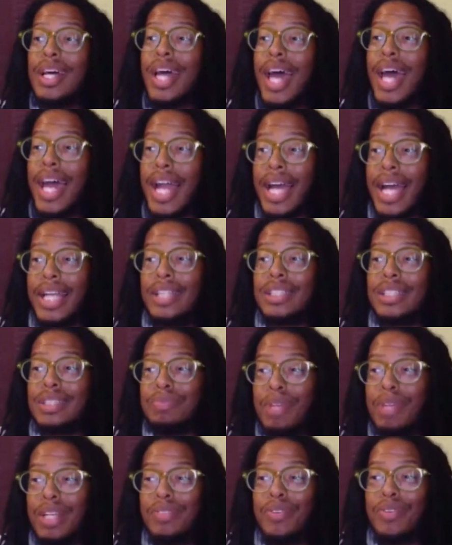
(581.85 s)
and I can
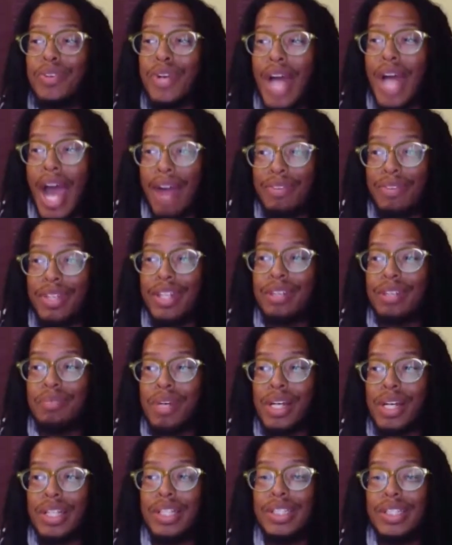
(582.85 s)
speak for African
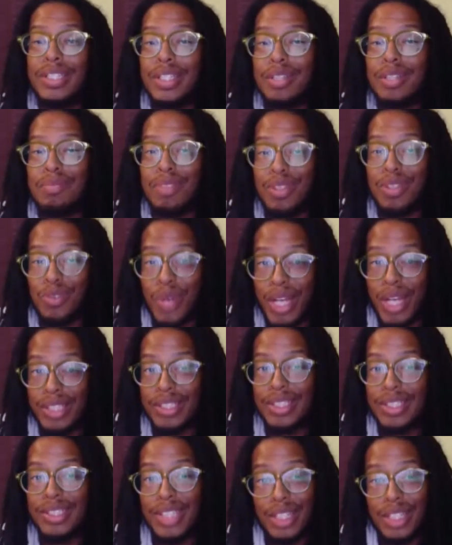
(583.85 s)
Americans in the Midwest
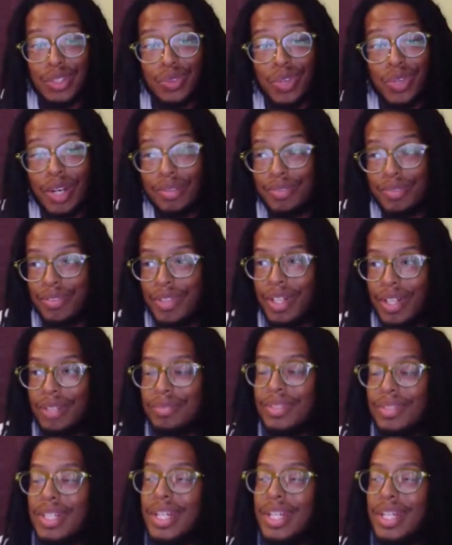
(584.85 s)
because that's where I'm from,